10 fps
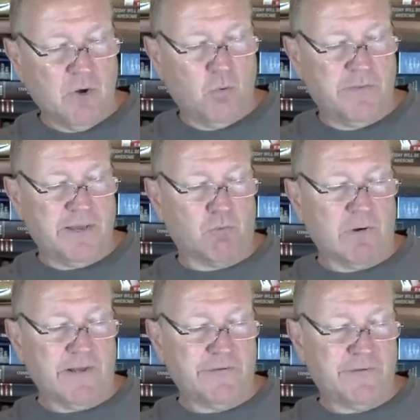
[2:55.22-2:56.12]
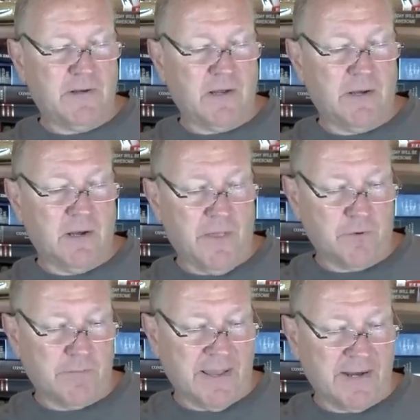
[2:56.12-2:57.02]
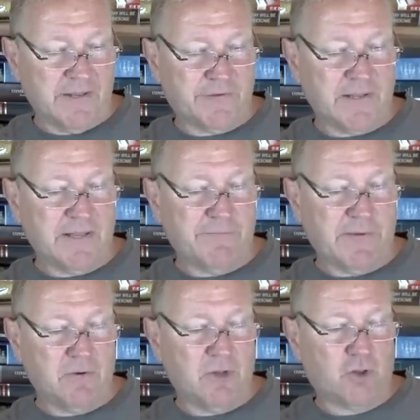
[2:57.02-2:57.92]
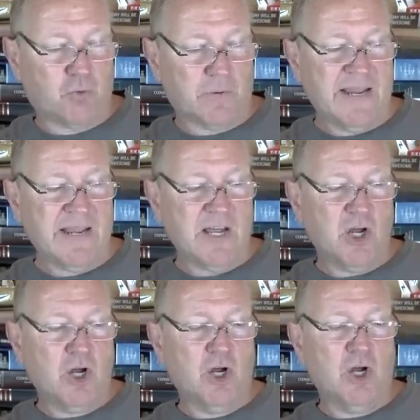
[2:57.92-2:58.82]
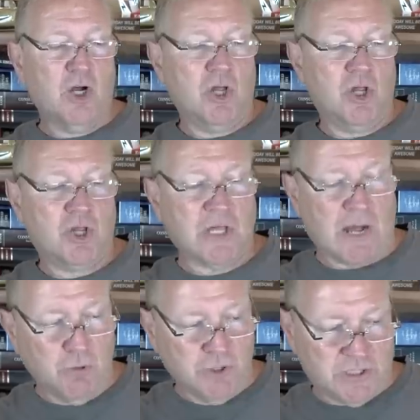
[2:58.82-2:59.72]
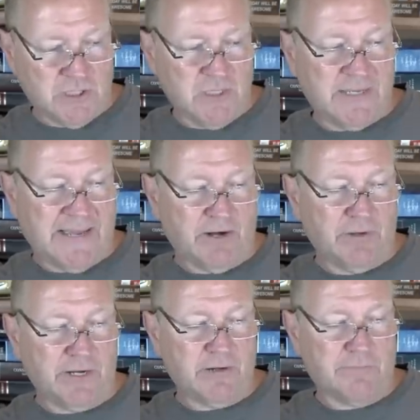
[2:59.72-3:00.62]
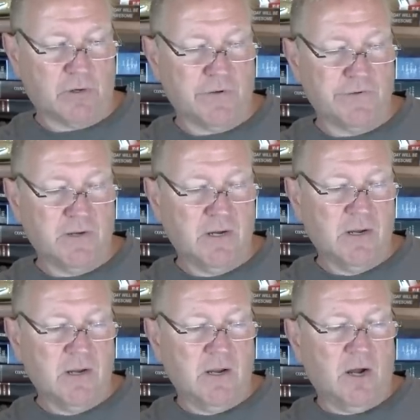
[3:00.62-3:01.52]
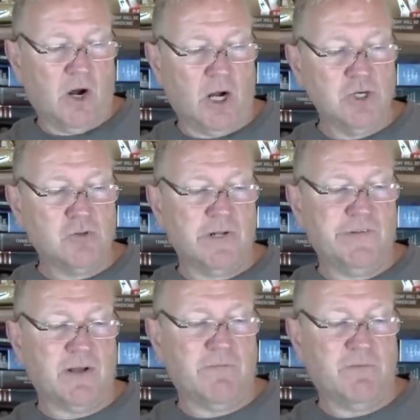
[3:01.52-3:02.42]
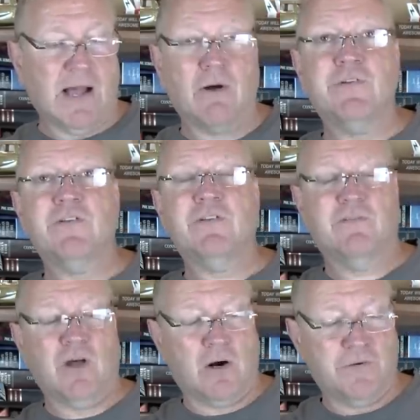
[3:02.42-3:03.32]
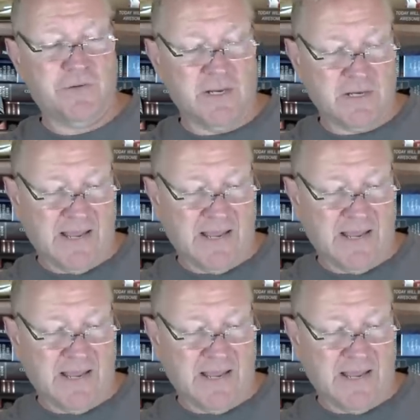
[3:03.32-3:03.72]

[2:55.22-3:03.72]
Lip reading: where they arrested another man and said they found 3,000 catalytic converters, hundreds of thousands of dollars in